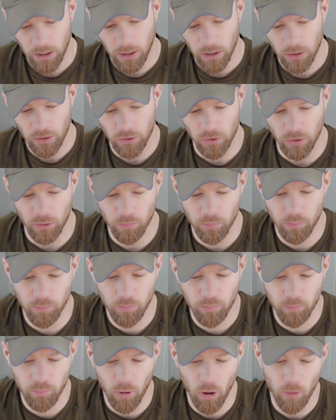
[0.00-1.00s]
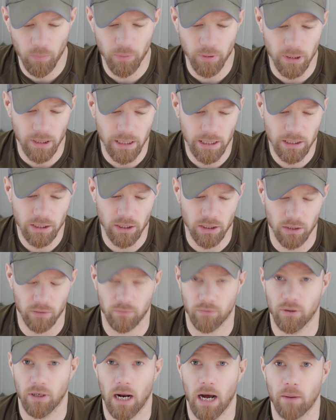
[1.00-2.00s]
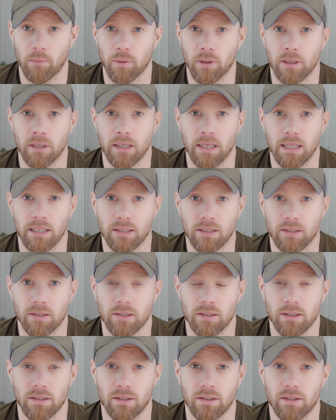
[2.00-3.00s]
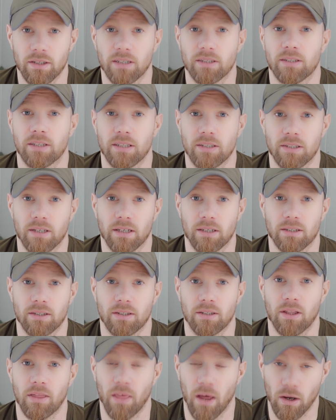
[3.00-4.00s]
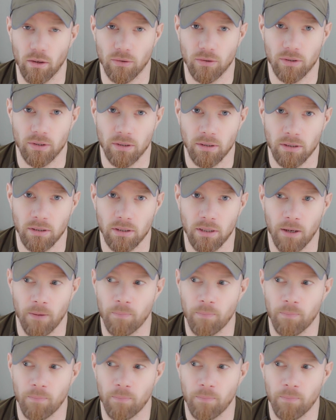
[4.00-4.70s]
So the population of Drammen is 66,000.